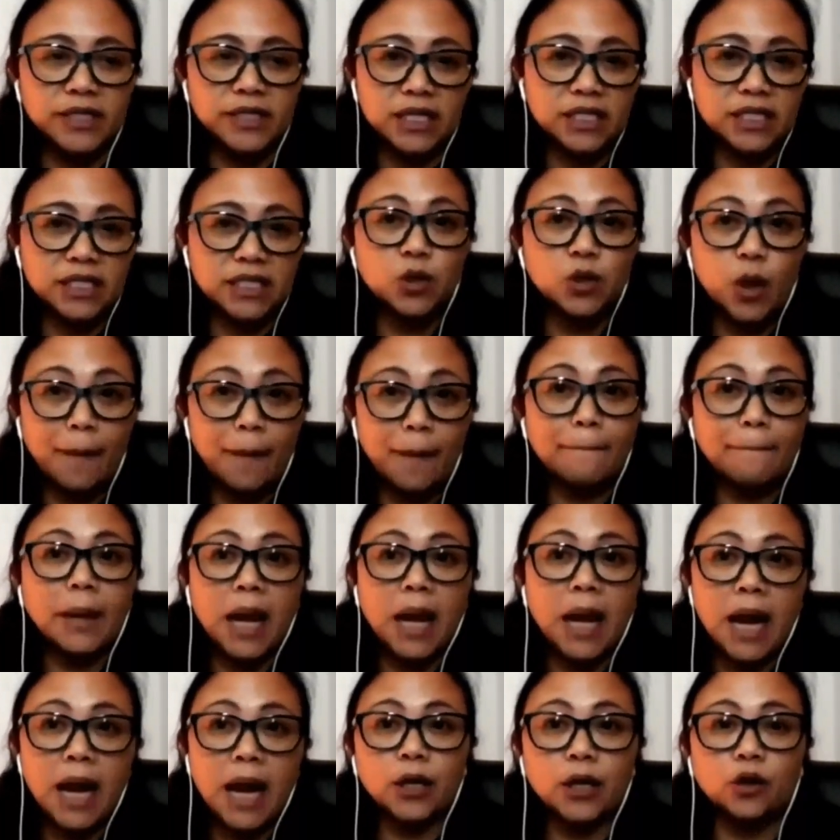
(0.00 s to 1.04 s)
It says,
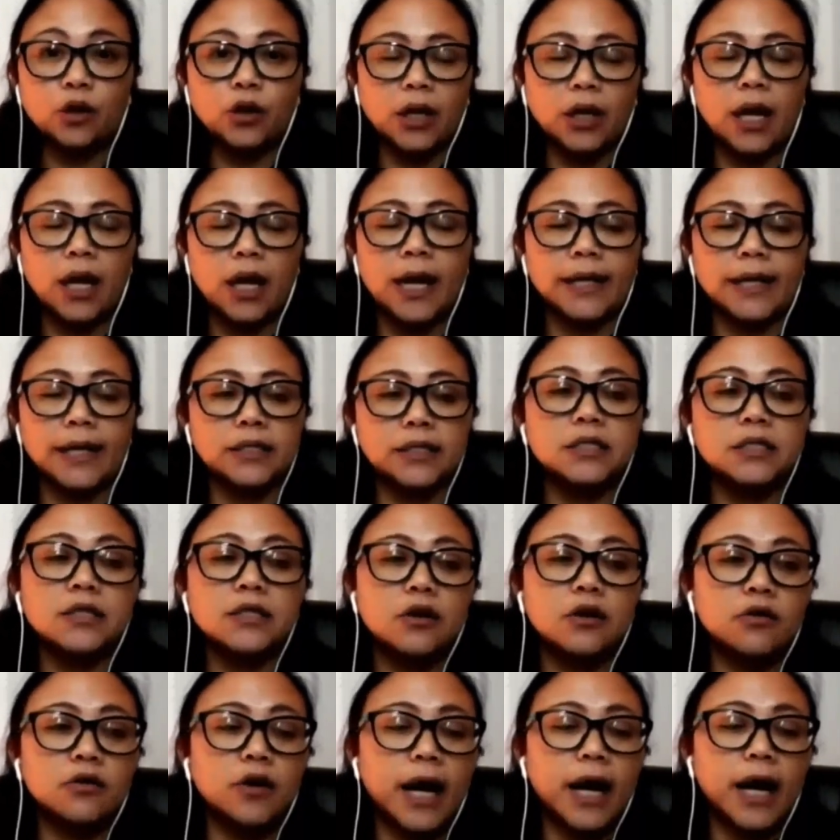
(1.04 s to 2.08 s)
apply online.
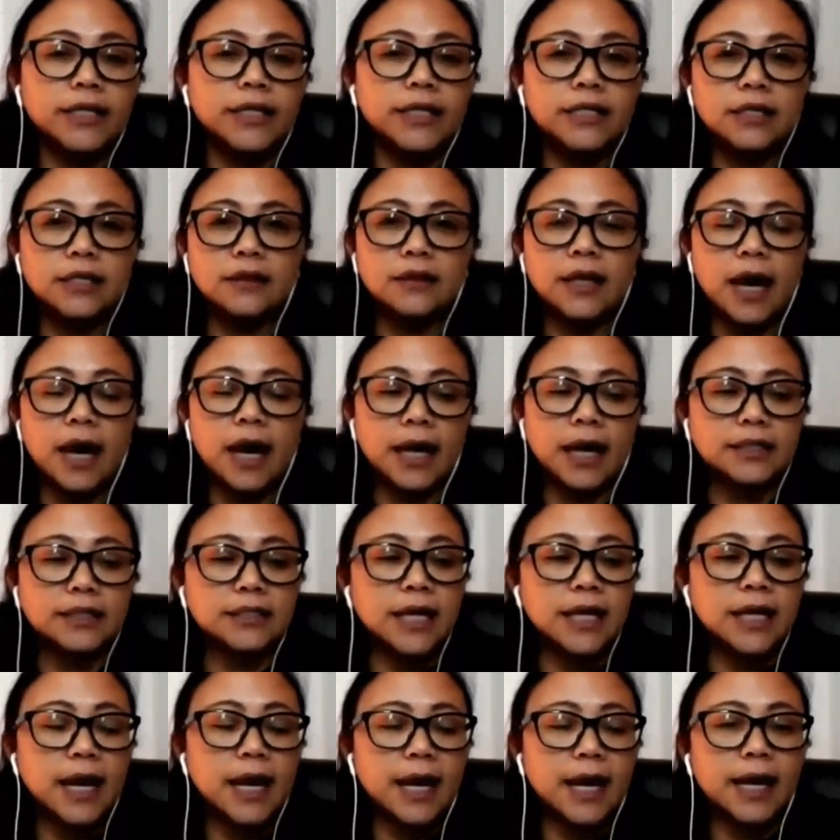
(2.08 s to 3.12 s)
So I did that,
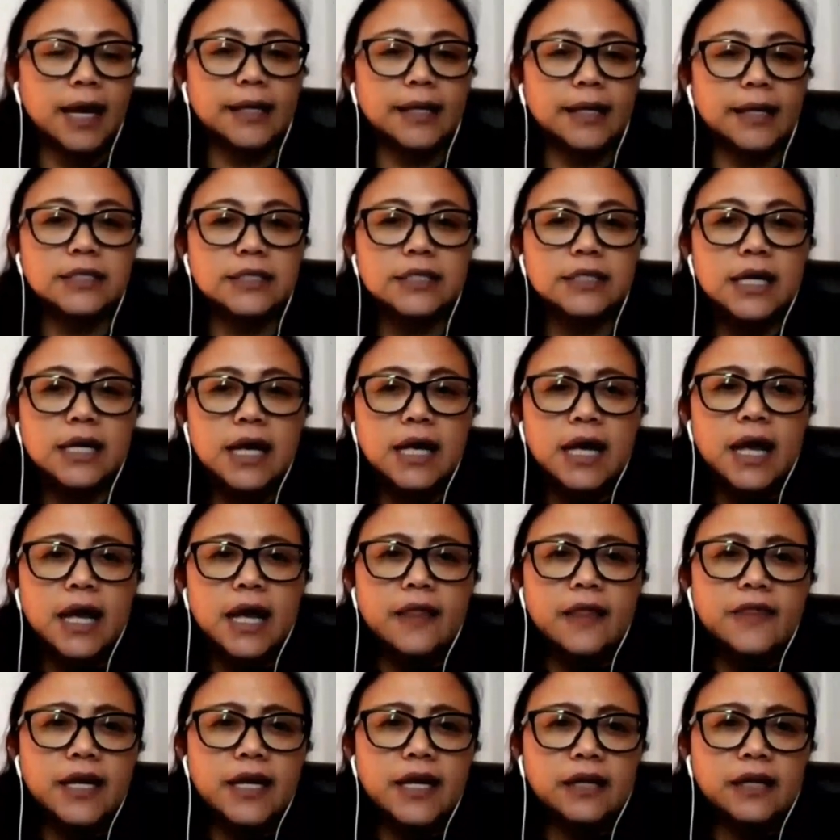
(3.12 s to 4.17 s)
and
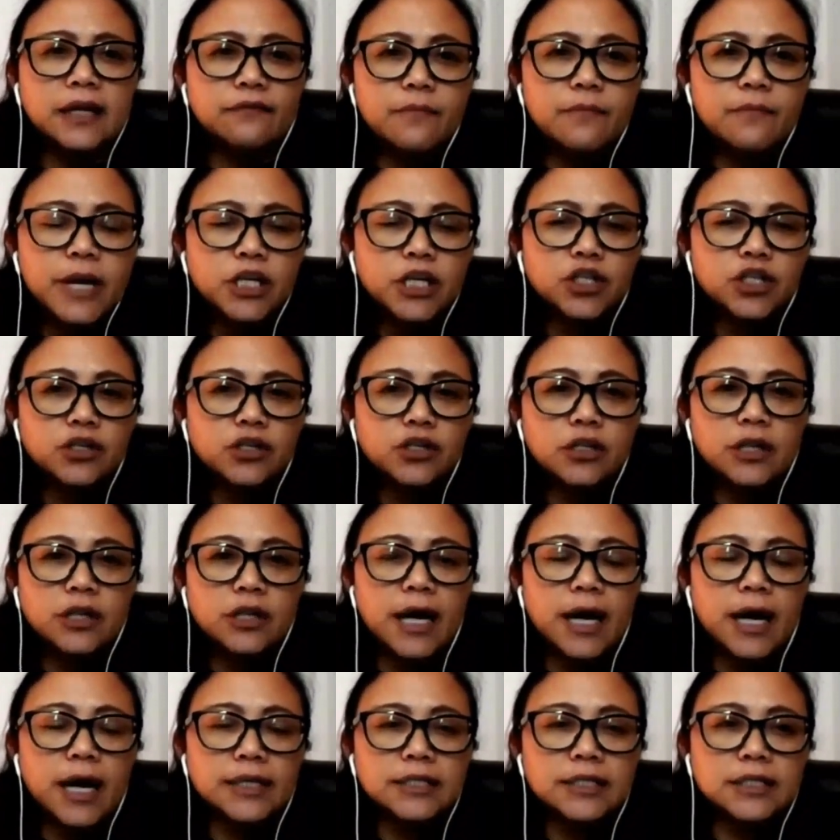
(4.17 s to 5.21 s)
the information
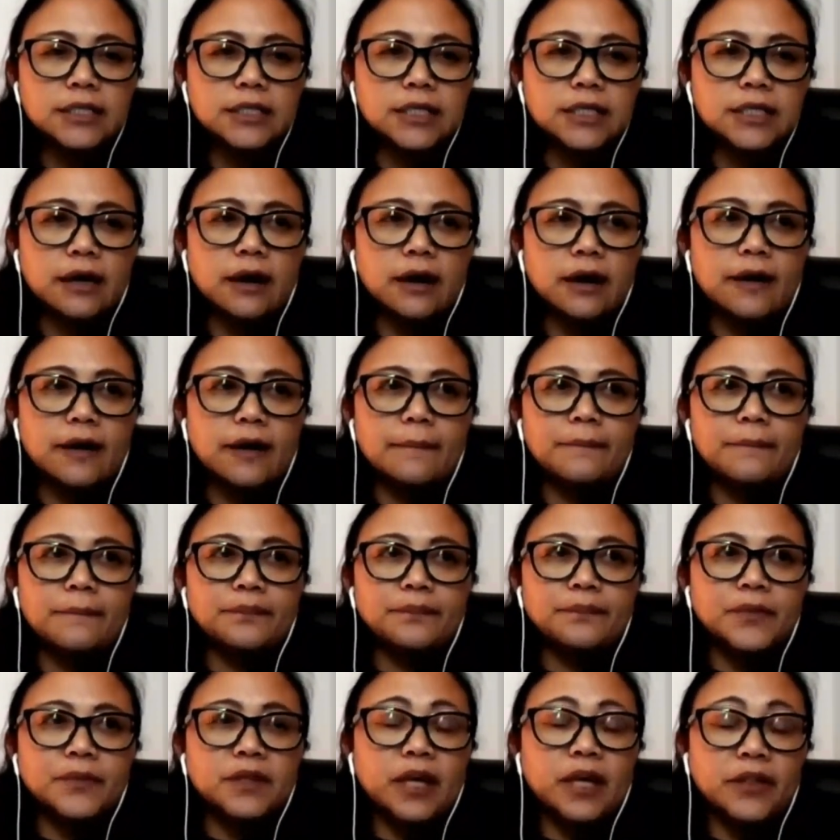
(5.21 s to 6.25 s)
that
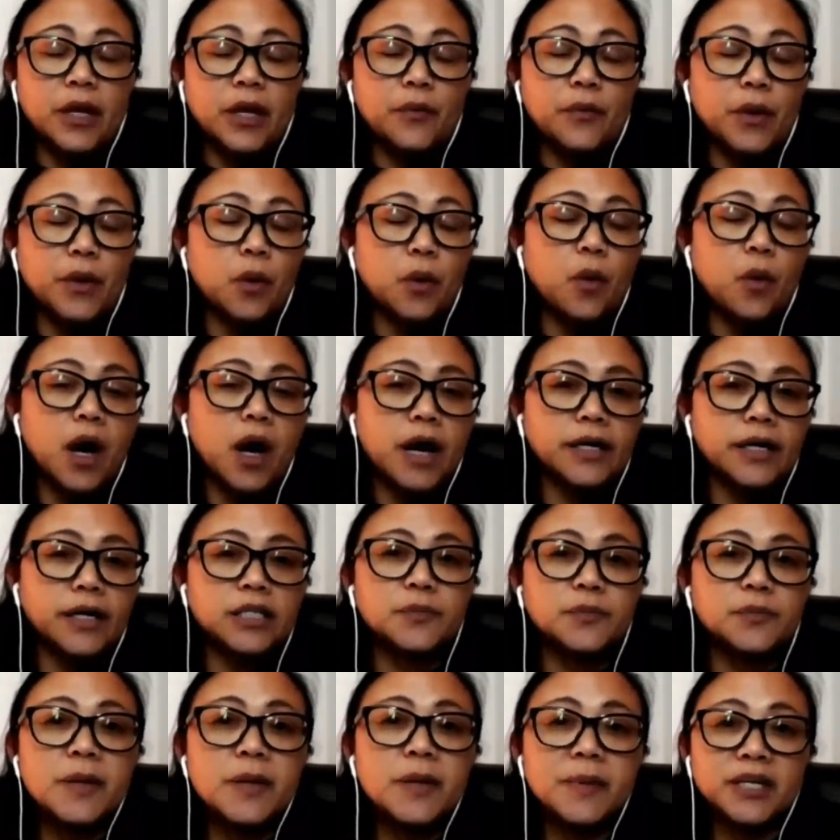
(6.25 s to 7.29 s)
that they required
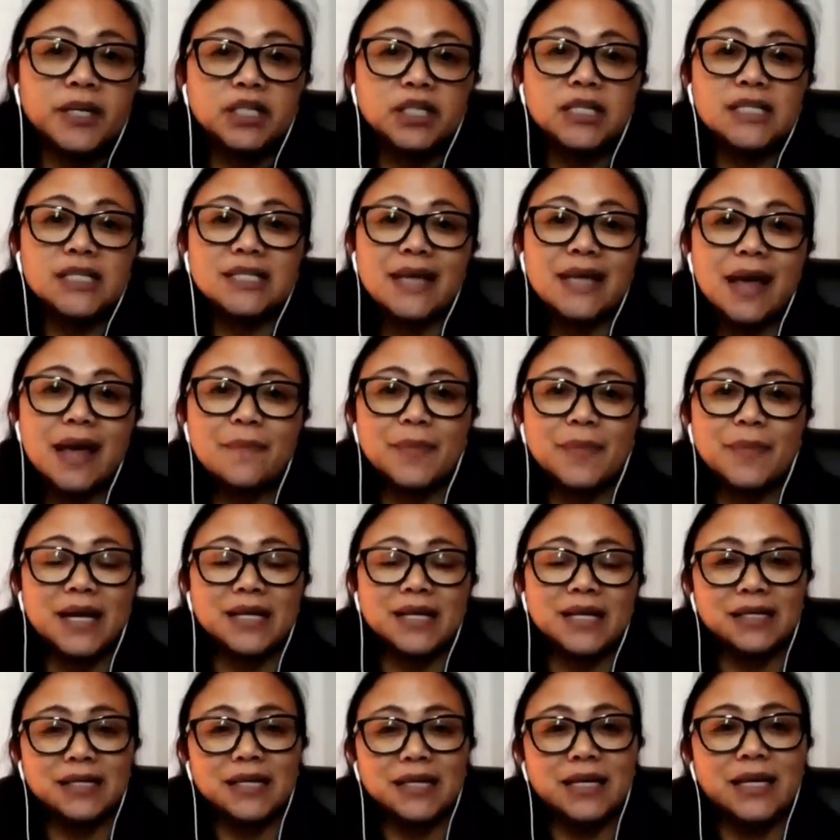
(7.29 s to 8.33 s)
is pretty much the same
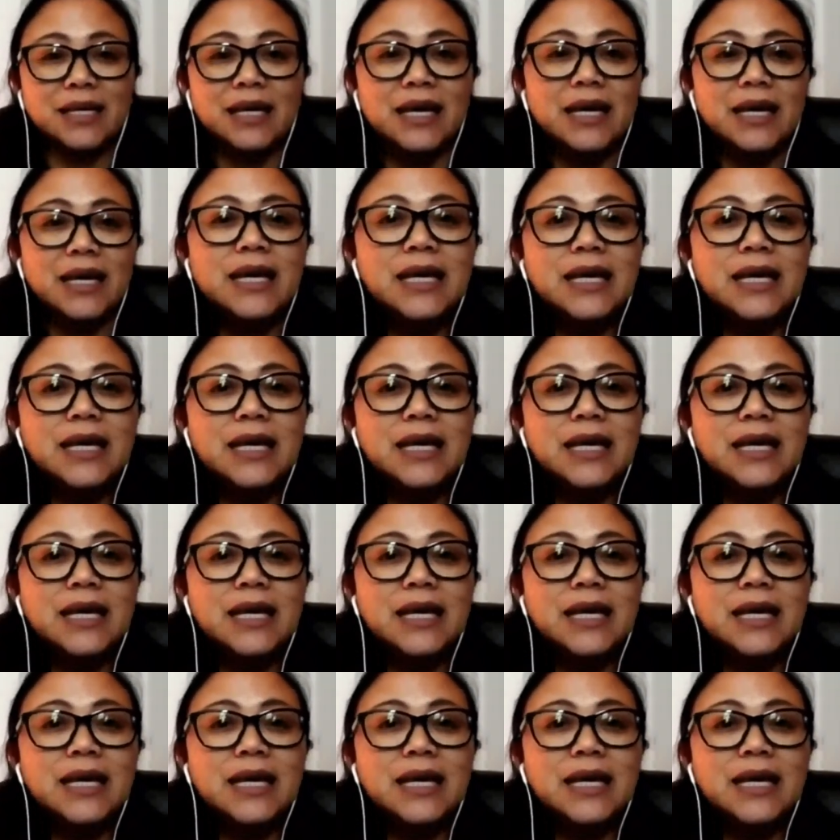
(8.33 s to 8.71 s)
as the